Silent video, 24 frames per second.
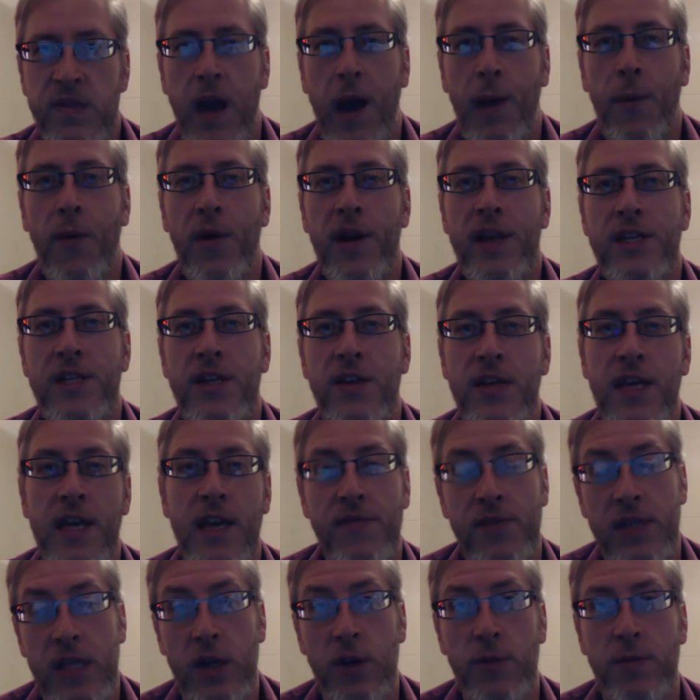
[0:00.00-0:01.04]
I wanted to
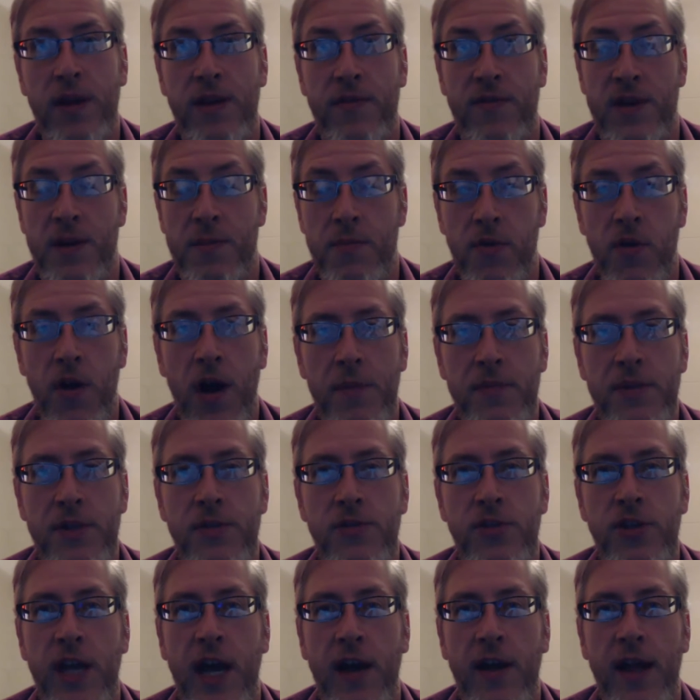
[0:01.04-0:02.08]
give a little bit of an
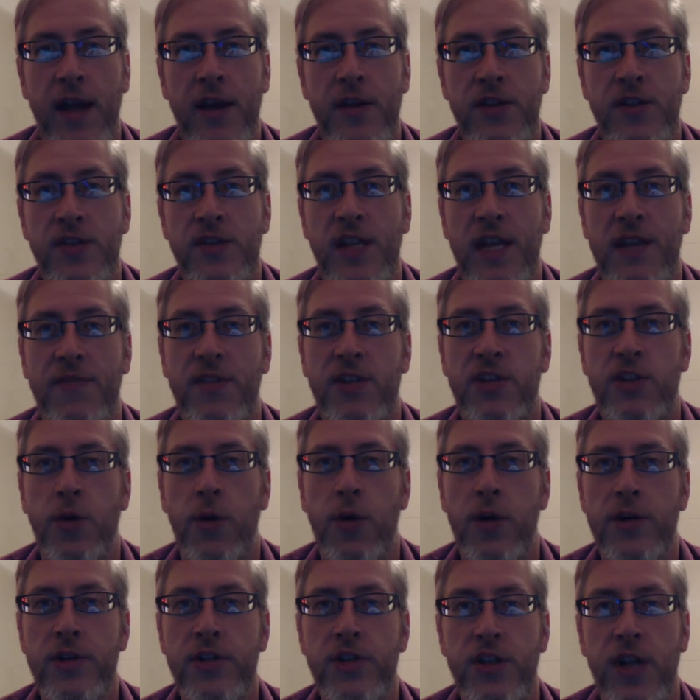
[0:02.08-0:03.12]
impromptu shout out to Stephen
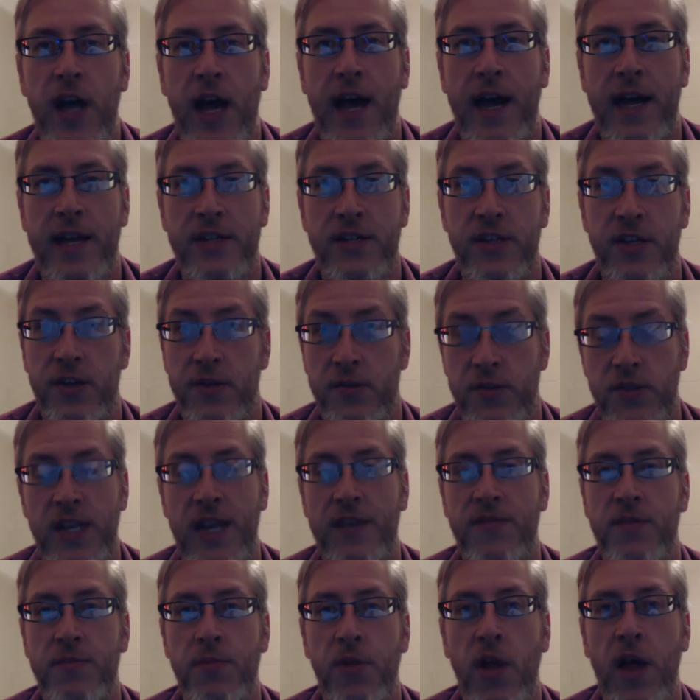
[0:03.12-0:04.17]
George, to
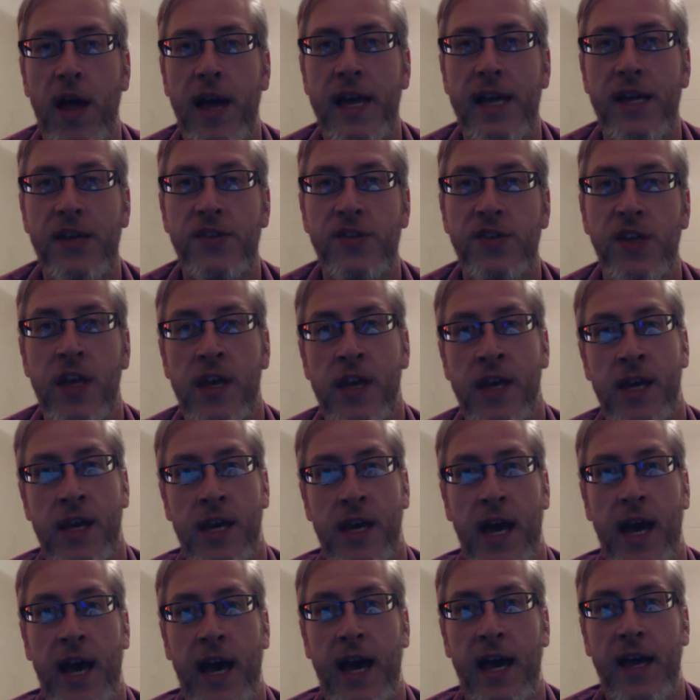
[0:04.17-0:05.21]
Stephen Plays,
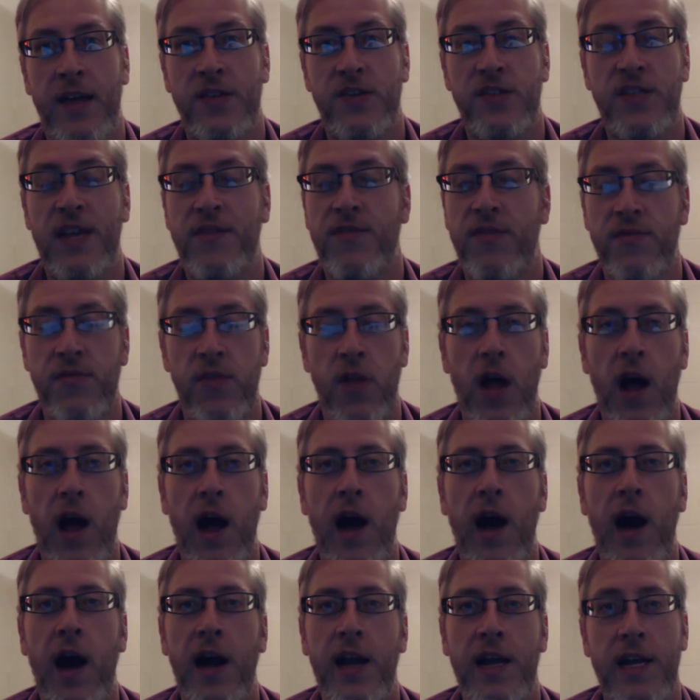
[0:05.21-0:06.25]
Stephen
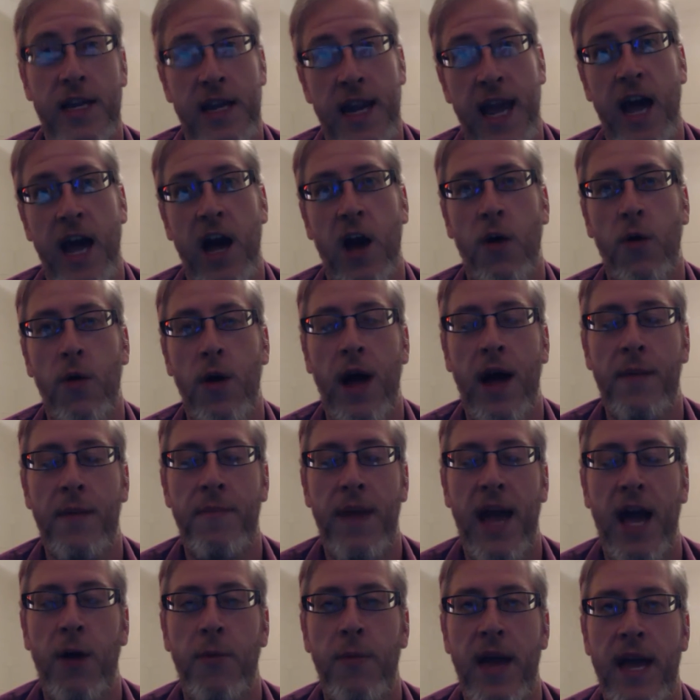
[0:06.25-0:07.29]
Vlog, now
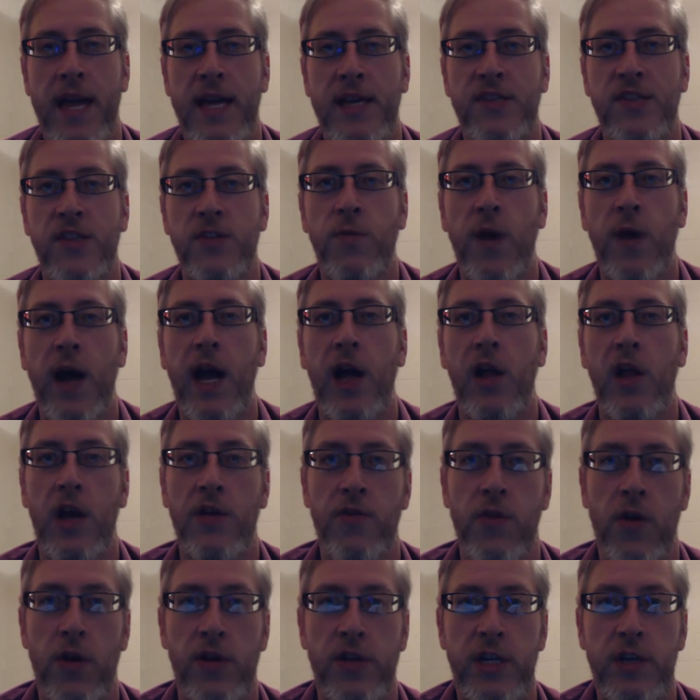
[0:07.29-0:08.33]
Mal Makes as well
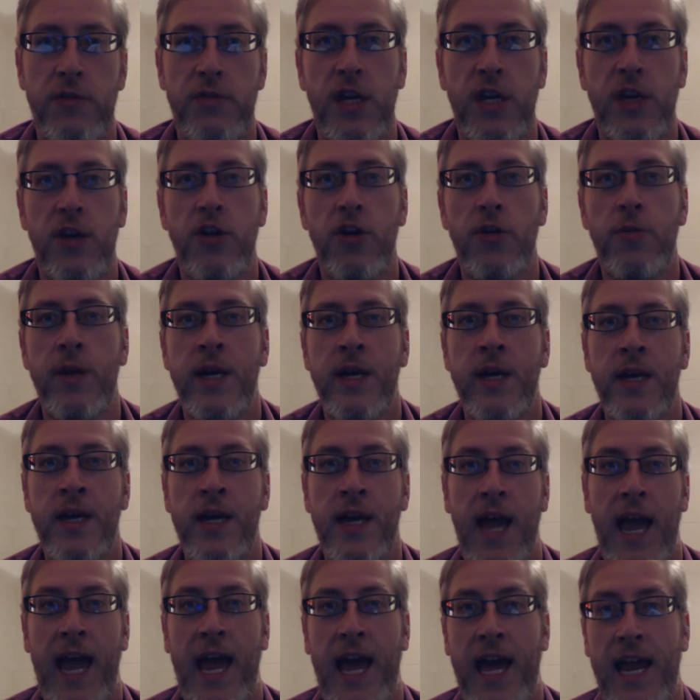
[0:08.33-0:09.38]
over on YouTube,
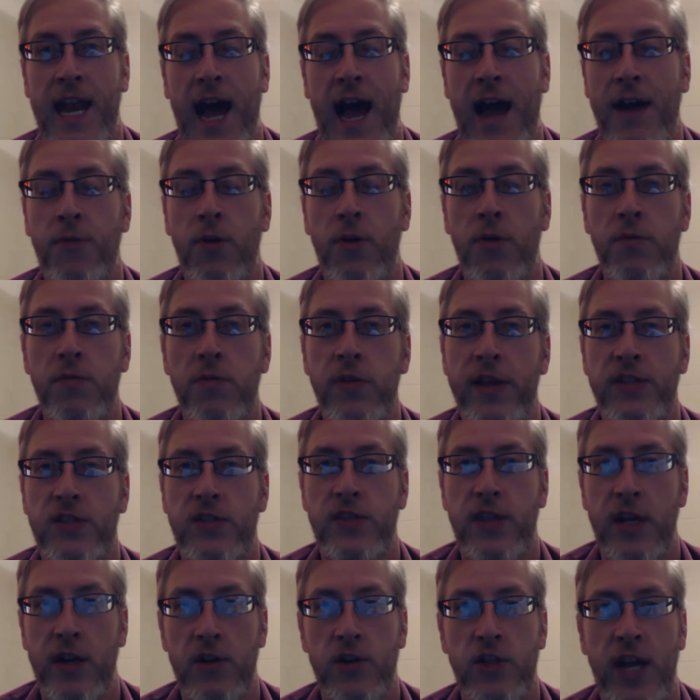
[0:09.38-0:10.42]
and I will
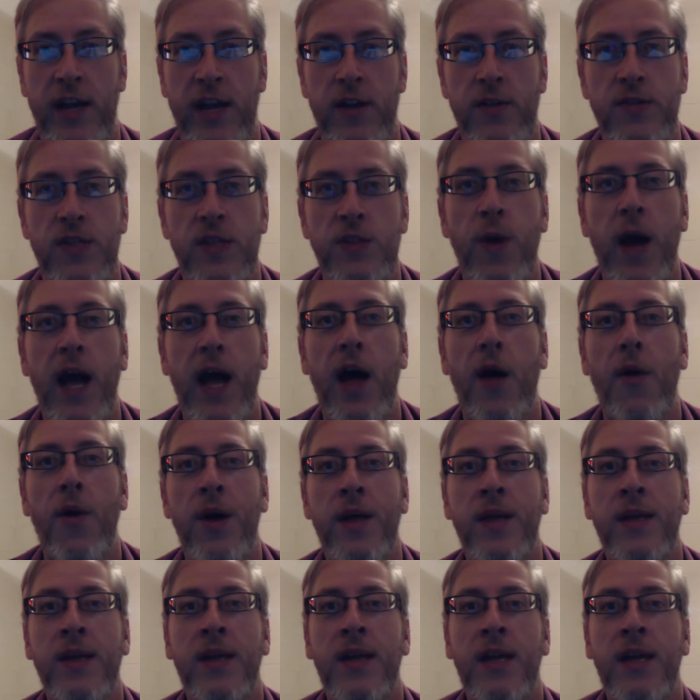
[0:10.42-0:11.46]
list their channels as well
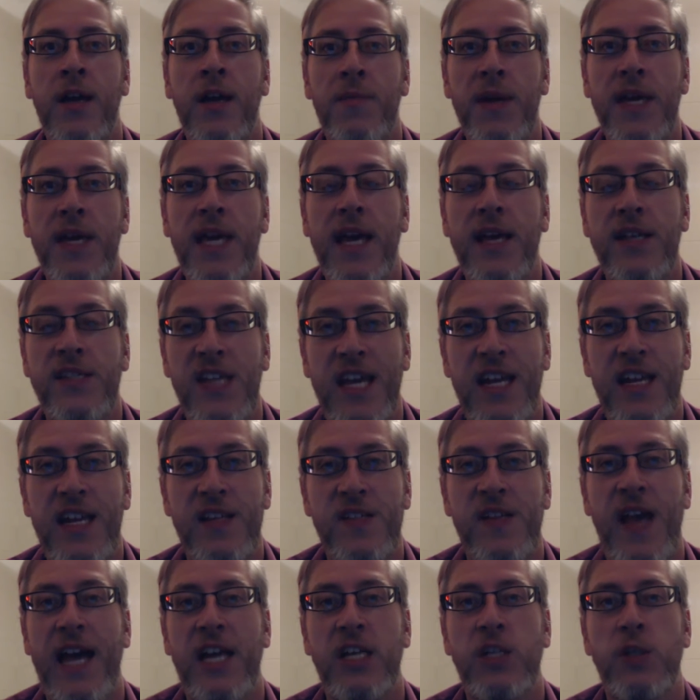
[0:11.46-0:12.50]
because it
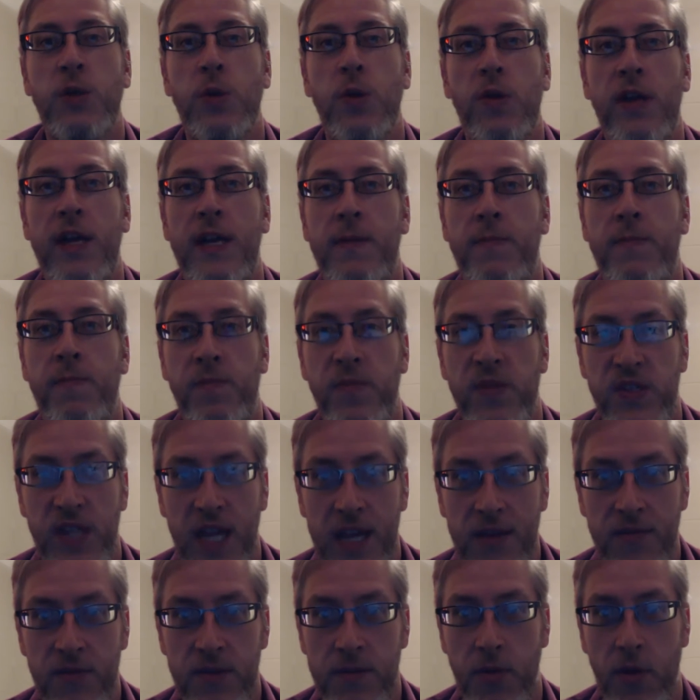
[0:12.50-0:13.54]
is actually
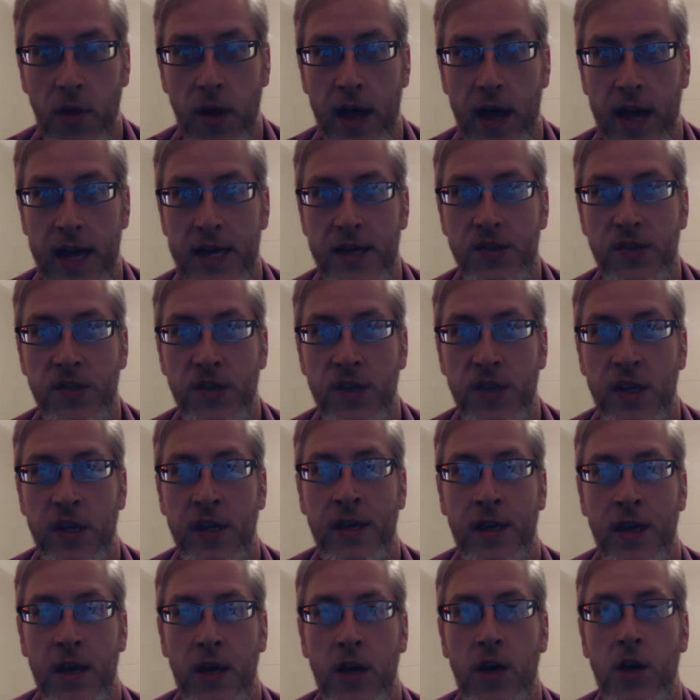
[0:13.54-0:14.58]
Stephen Plays
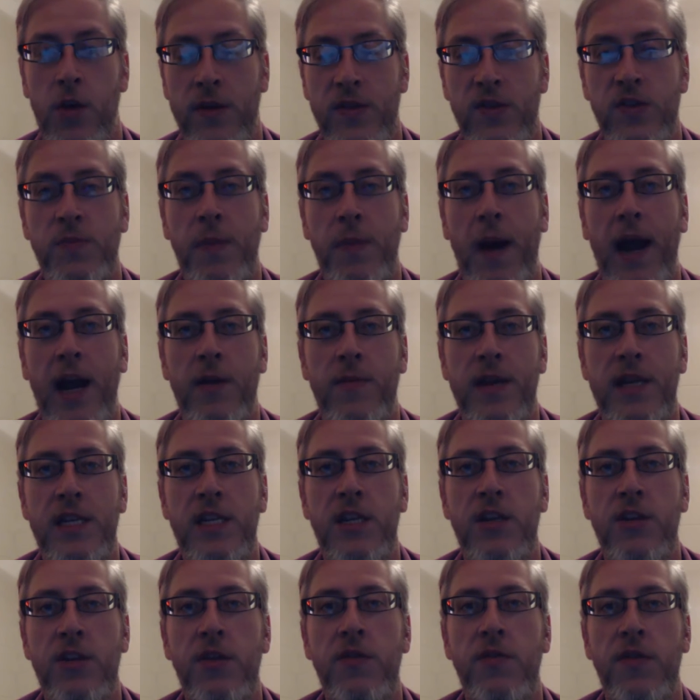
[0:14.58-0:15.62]
who inspired me
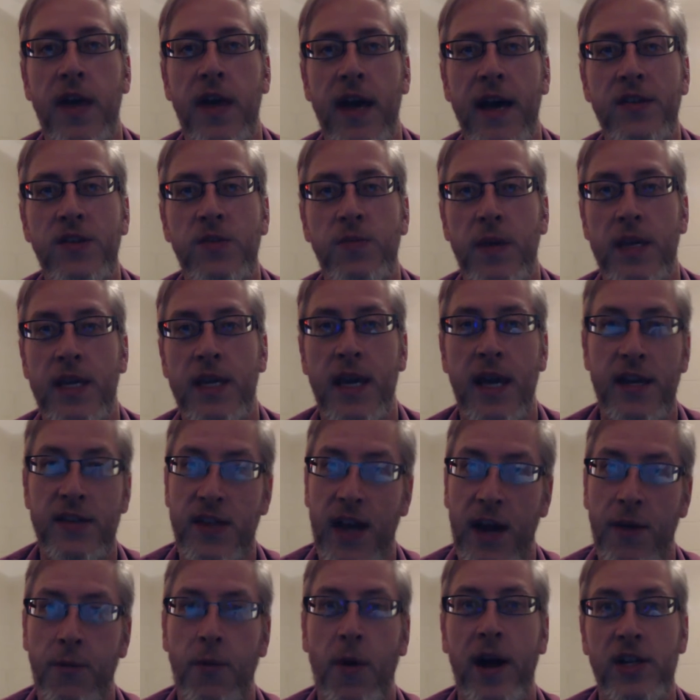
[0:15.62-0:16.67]
to do this because
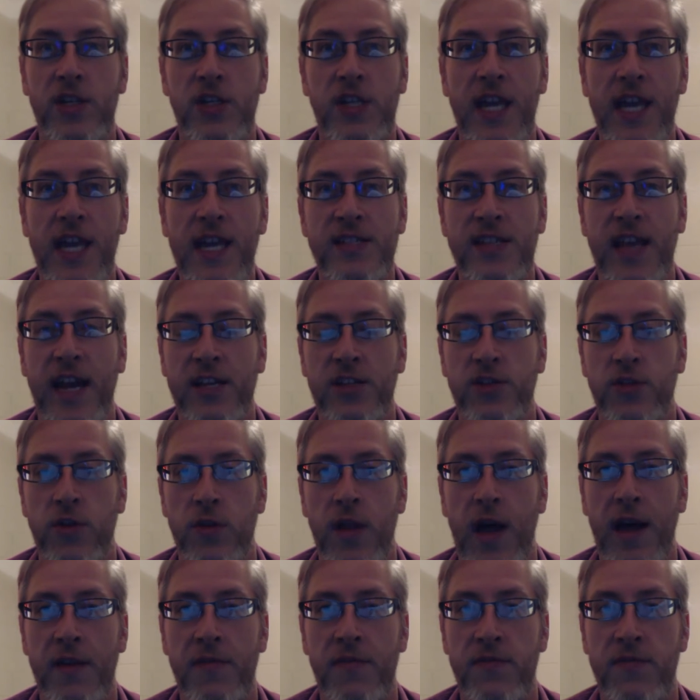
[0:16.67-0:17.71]
I watched his Extra
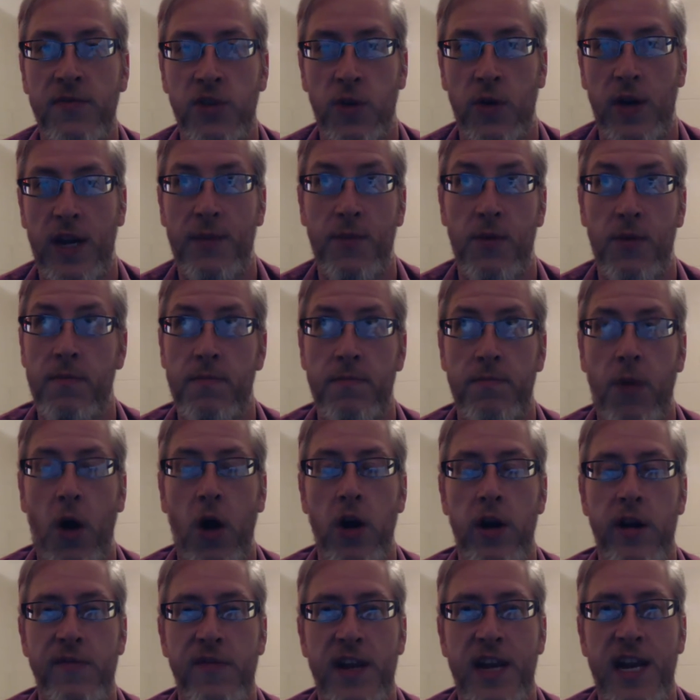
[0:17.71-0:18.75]
Life stream, or
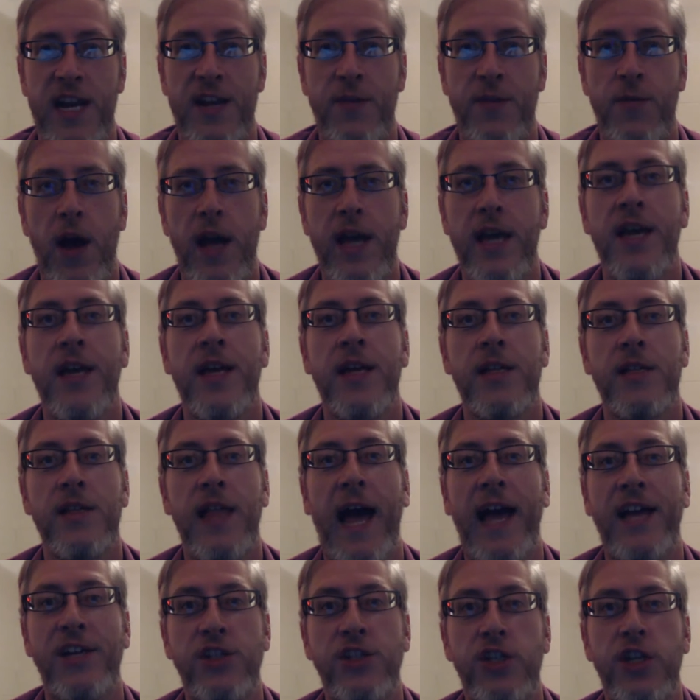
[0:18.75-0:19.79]
part of it anyway,
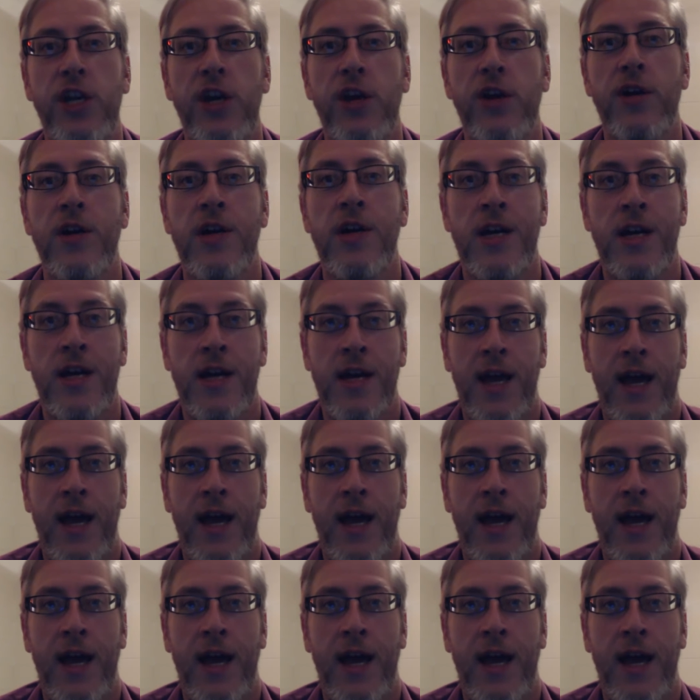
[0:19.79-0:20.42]
last year